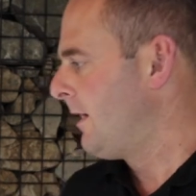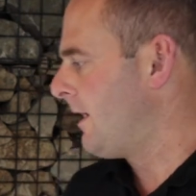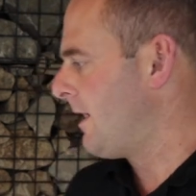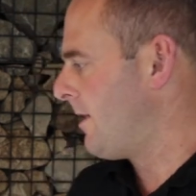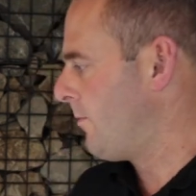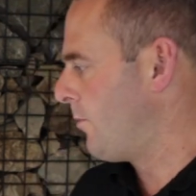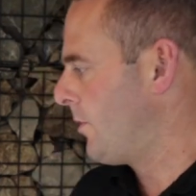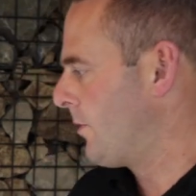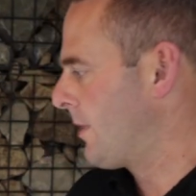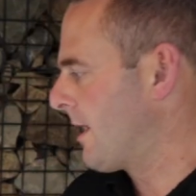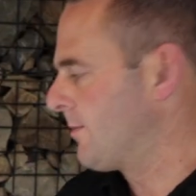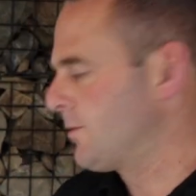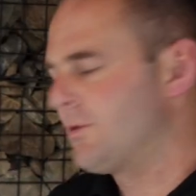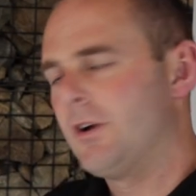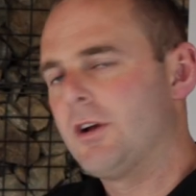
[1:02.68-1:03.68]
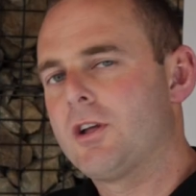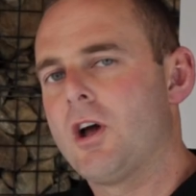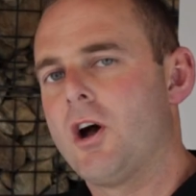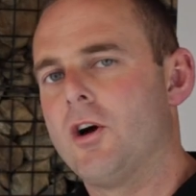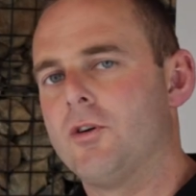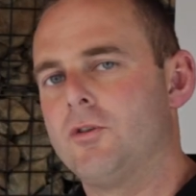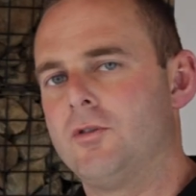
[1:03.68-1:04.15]
When we come to our
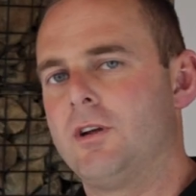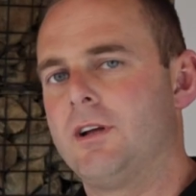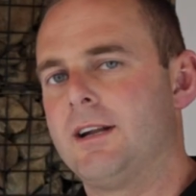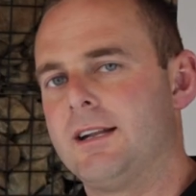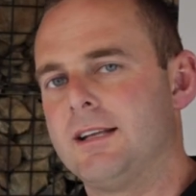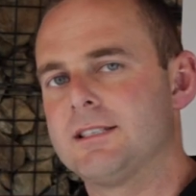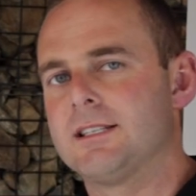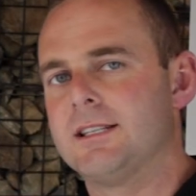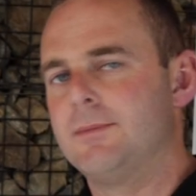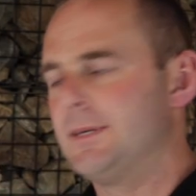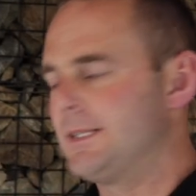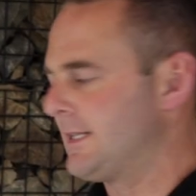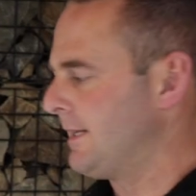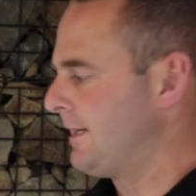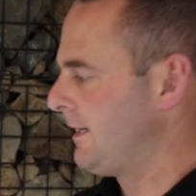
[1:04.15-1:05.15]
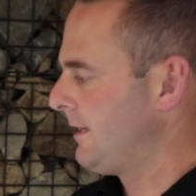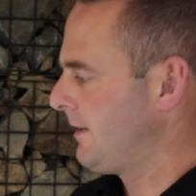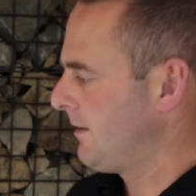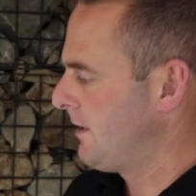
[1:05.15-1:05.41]
cone, it is limited.